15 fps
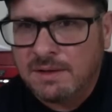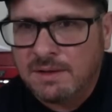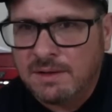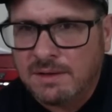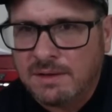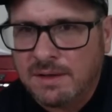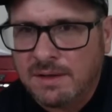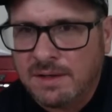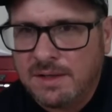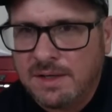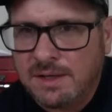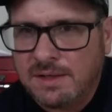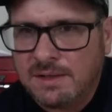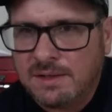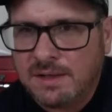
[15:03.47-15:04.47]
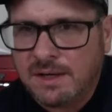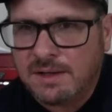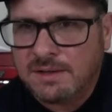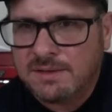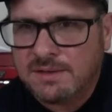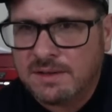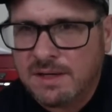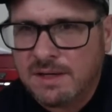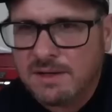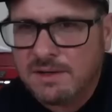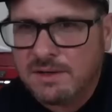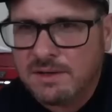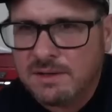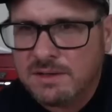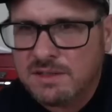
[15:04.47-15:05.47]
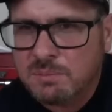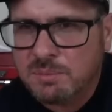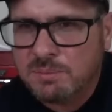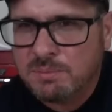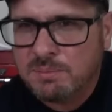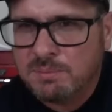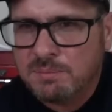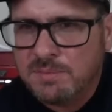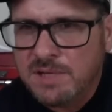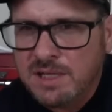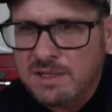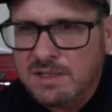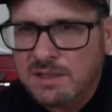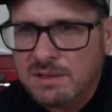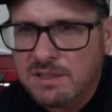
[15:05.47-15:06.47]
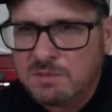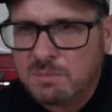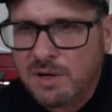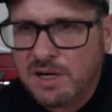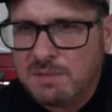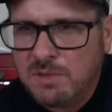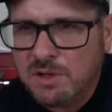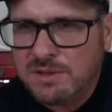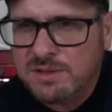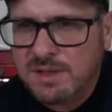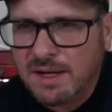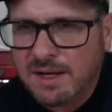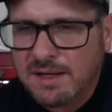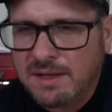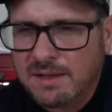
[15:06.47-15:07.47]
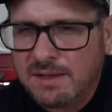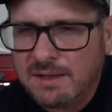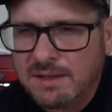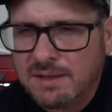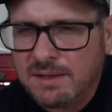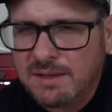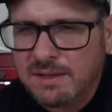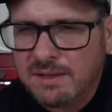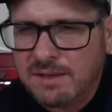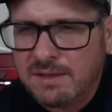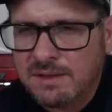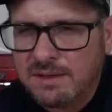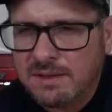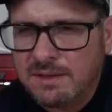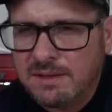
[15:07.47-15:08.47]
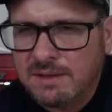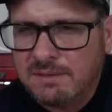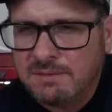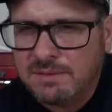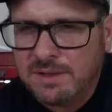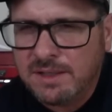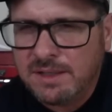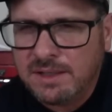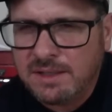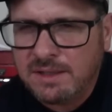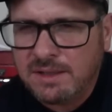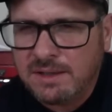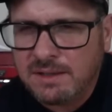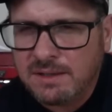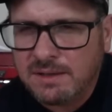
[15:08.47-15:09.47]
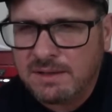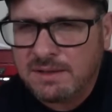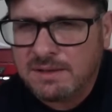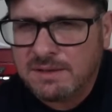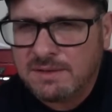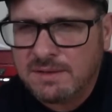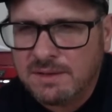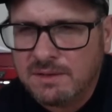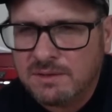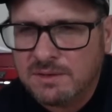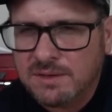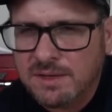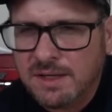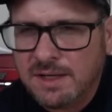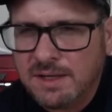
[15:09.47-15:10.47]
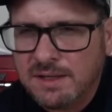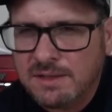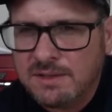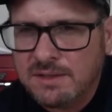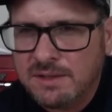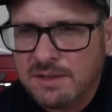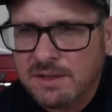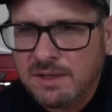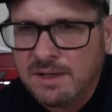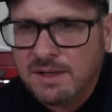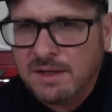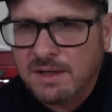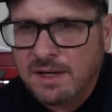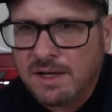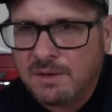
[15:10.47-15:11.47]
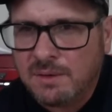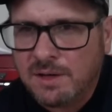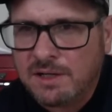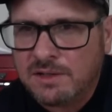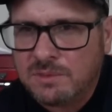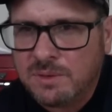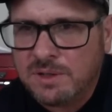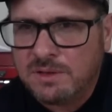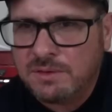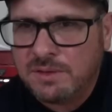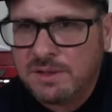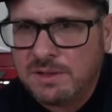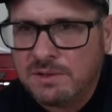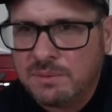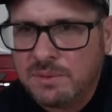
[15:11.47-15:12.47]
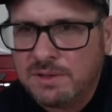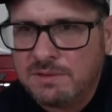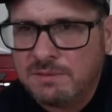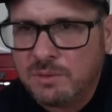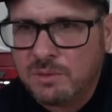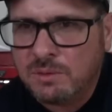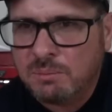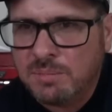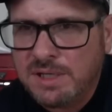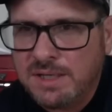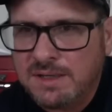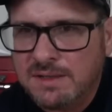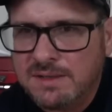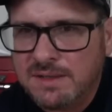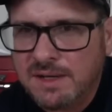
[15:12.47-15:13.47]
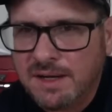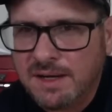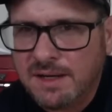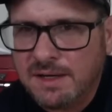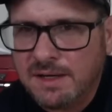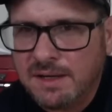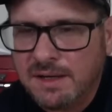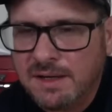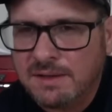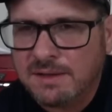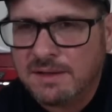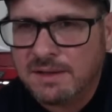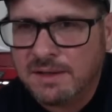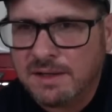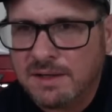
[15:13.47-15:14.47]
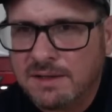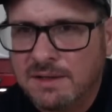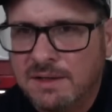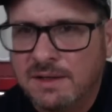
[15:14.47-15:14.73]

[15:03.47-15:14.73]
The 88 Techna 600 spray most like Delfleet single stage at around 23 24 psi at the gun.